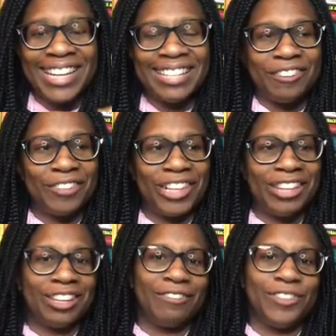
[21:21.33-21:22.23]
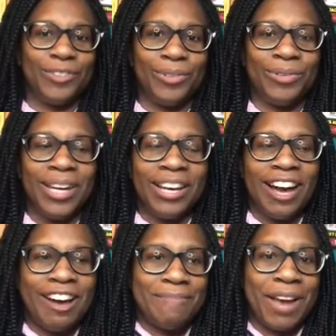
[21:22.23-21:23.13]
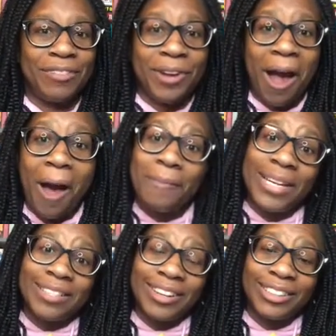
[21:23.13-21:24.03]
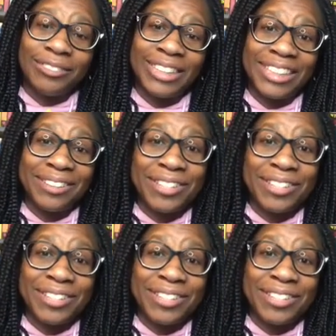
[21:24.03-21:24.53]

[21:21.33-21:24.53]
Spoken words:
I definitely love to have you comment on the video.